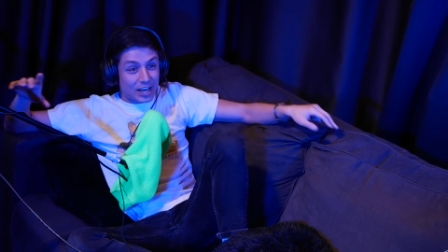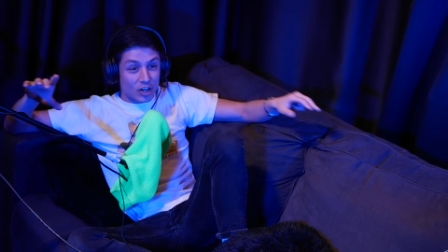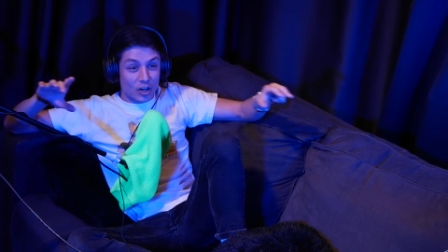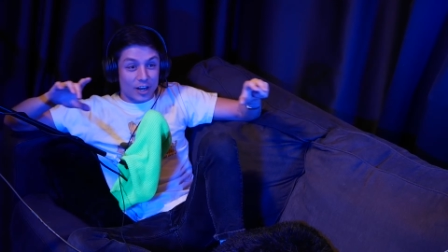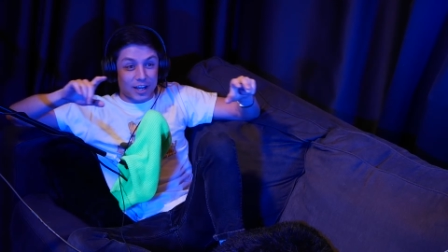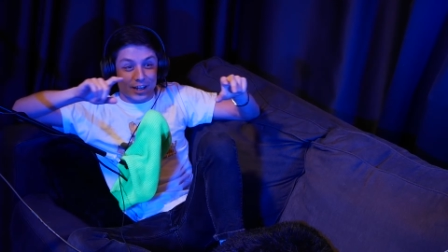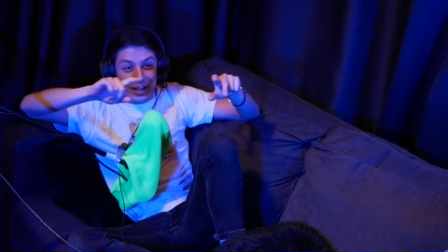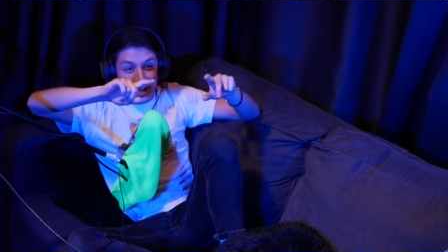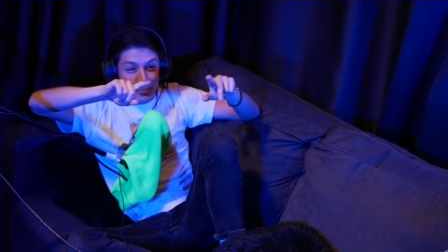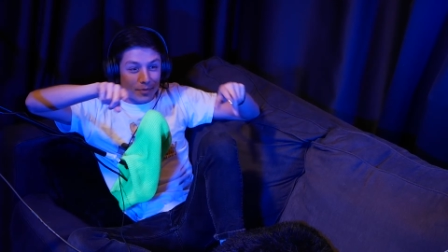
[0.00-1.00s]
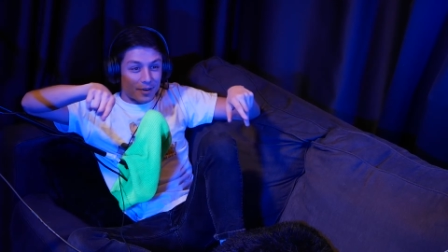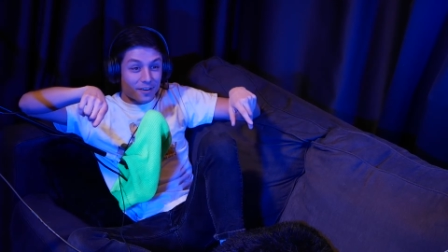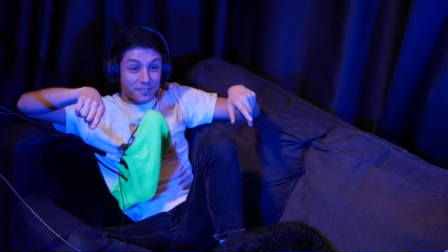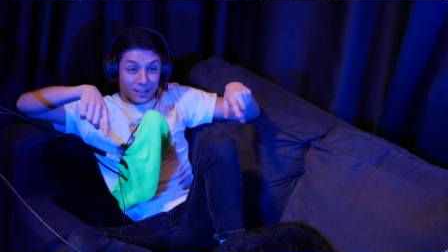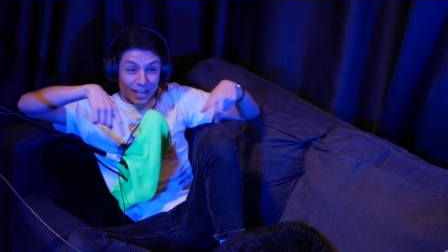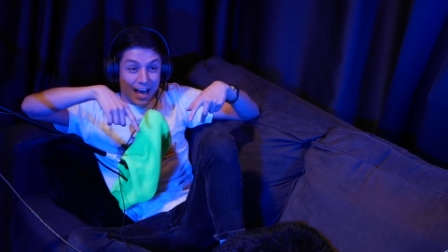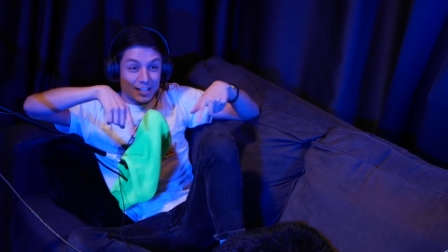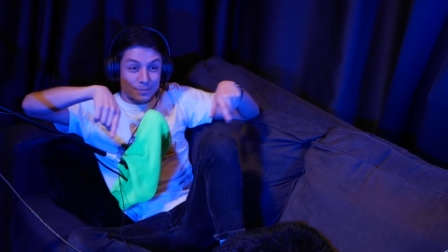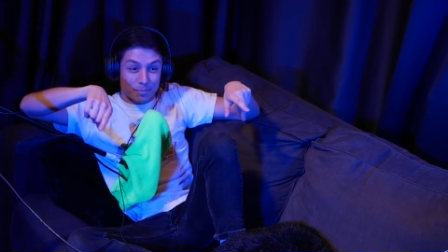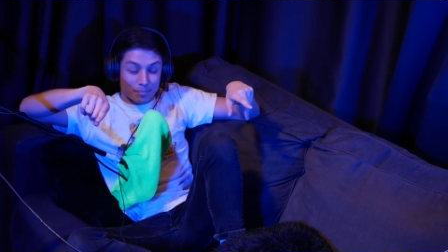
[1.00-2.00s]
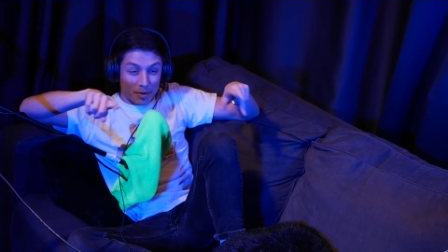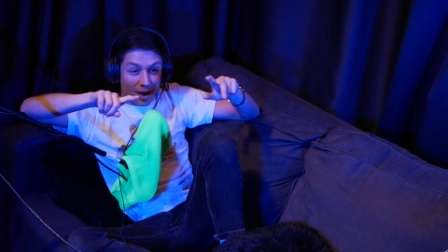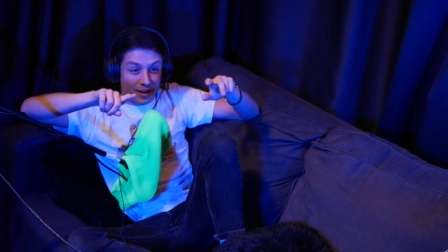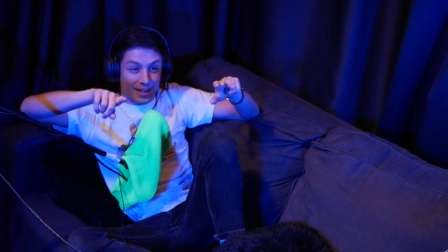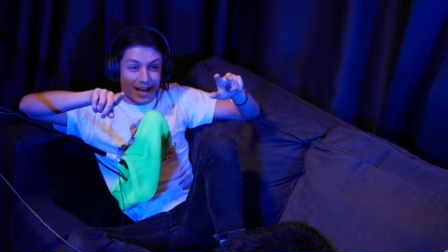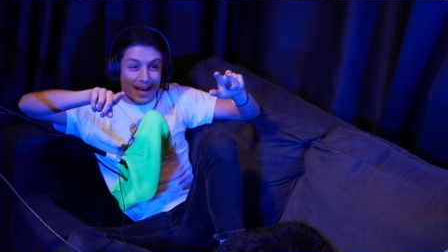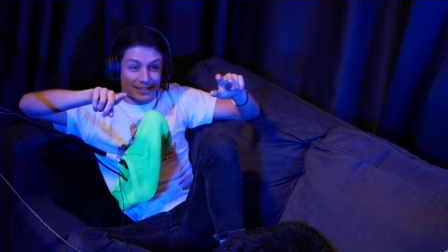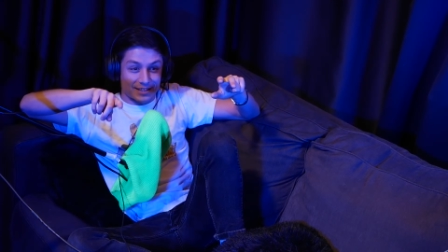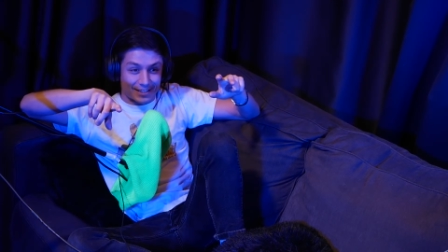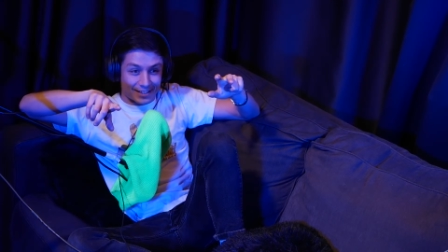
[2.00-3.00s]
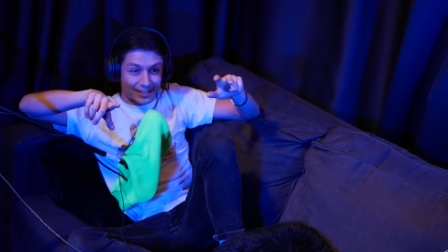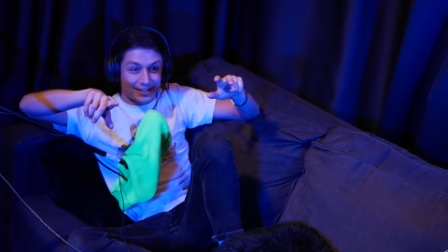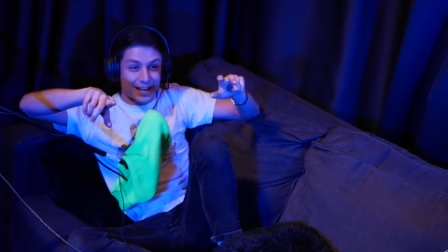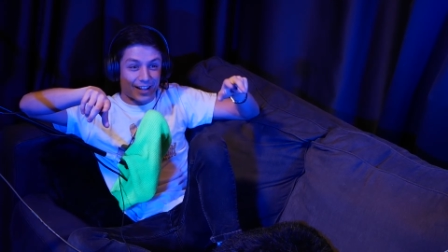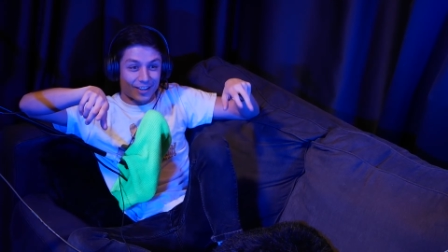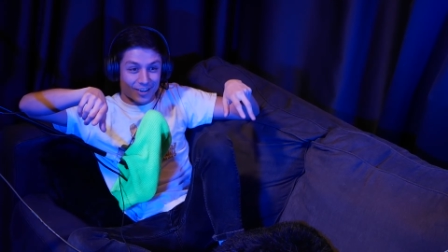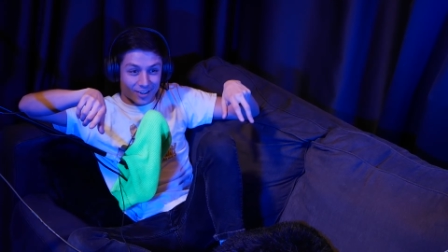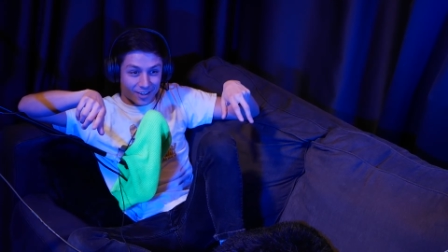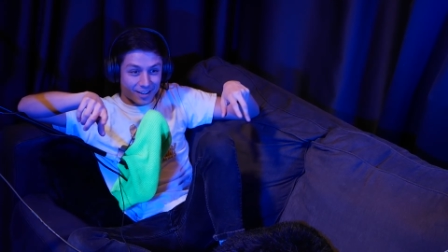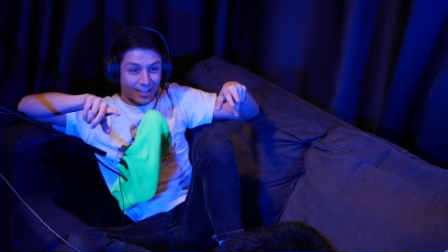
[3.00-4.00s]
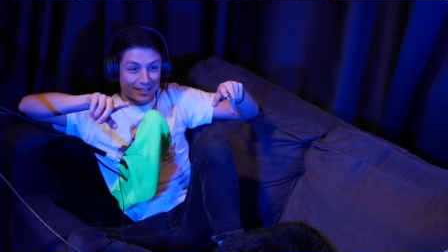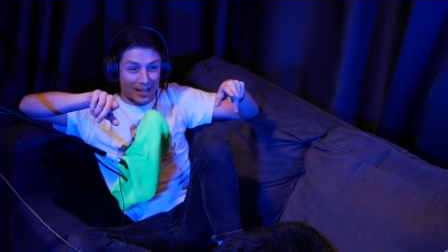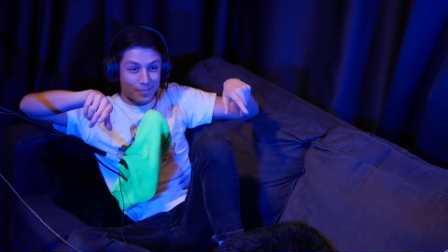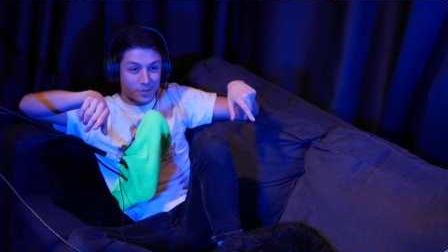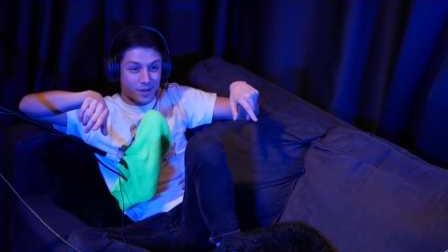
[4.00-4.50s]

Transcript: her a clip era. of the last podcast telling her. I DM'd her.